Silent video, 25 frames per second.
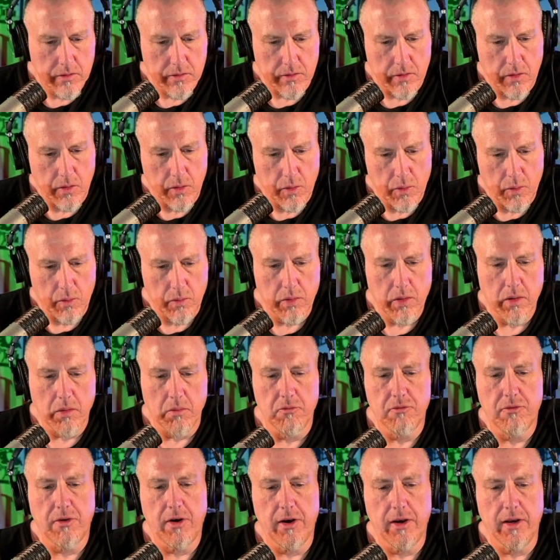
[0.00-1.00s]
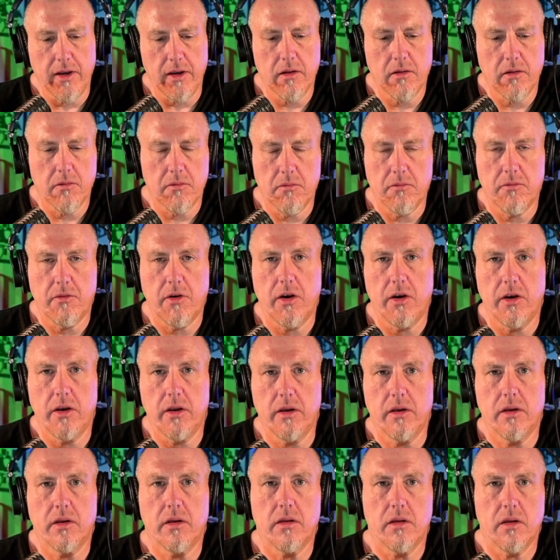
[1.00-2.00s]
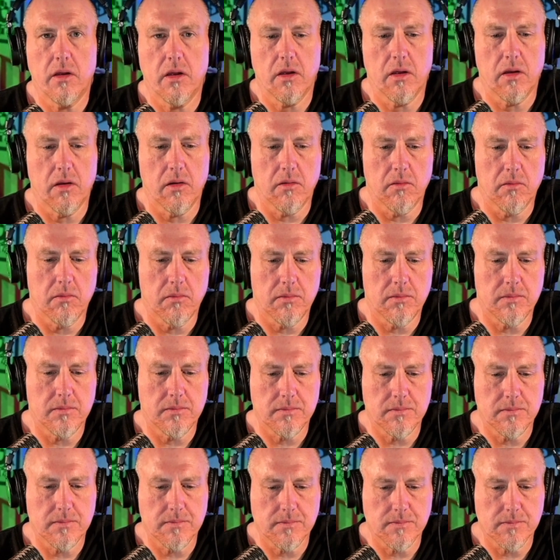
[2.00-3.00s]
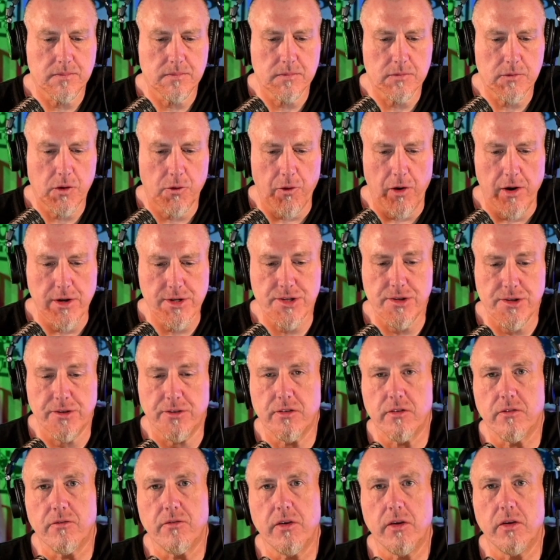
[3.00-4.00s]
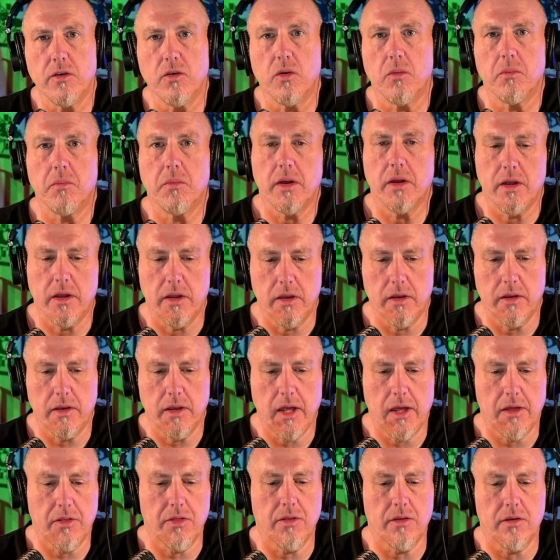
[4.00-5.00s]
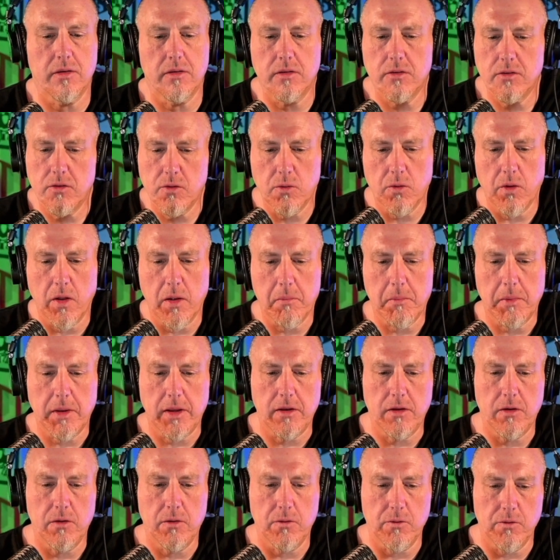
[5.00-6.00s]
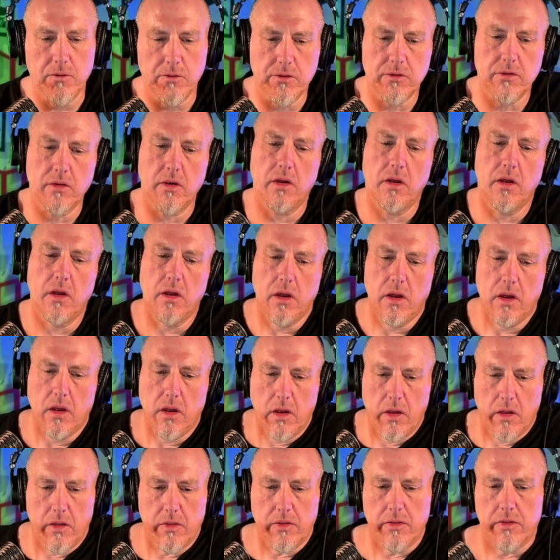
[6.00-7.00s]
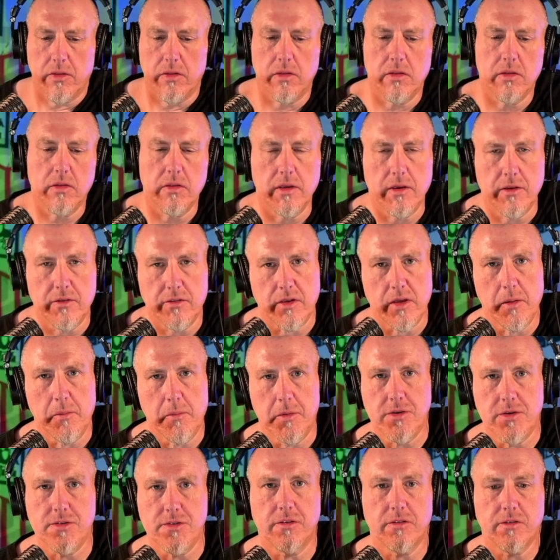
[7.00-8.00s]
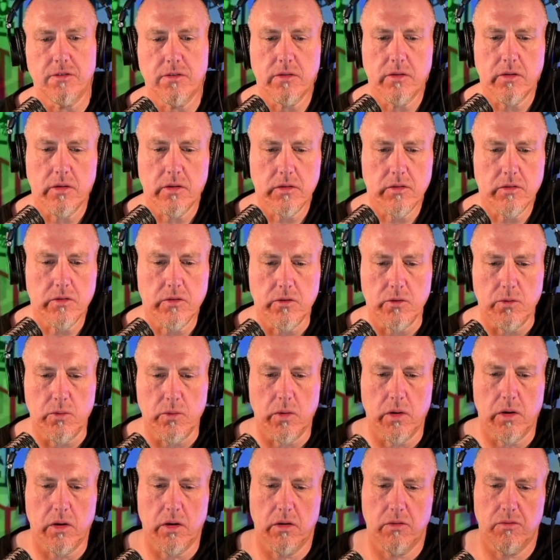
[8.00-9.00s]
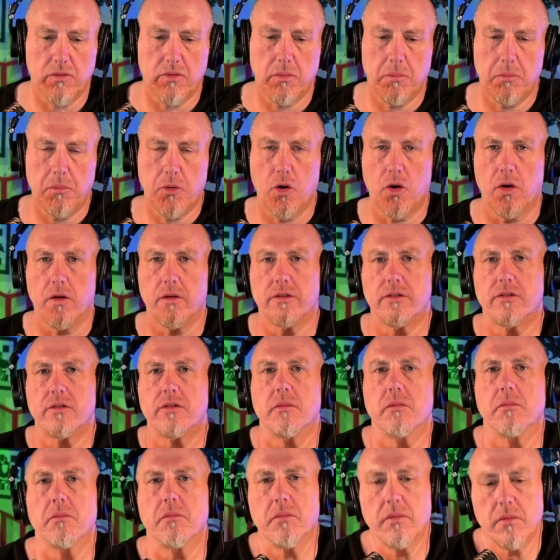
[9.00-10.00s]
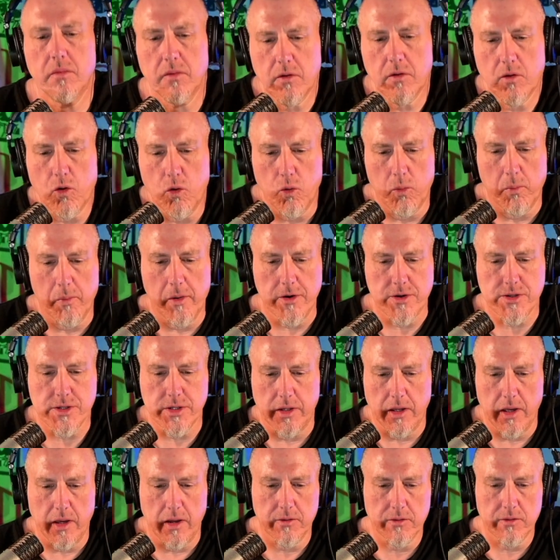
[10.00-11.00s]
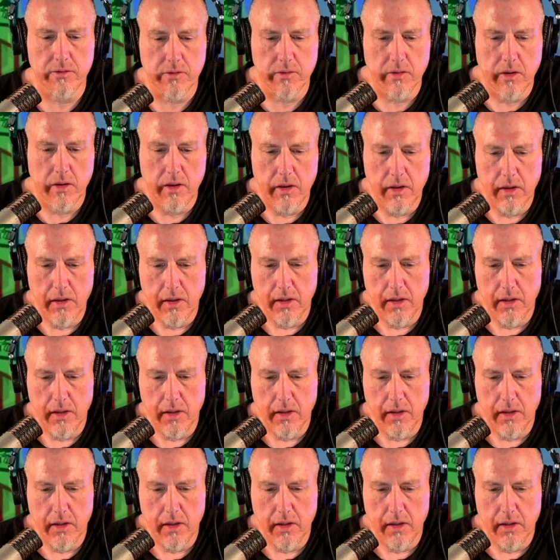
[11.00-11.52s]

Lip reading: so very, very gracious of him and Nathan to let me use these images to put on some cool merchandise.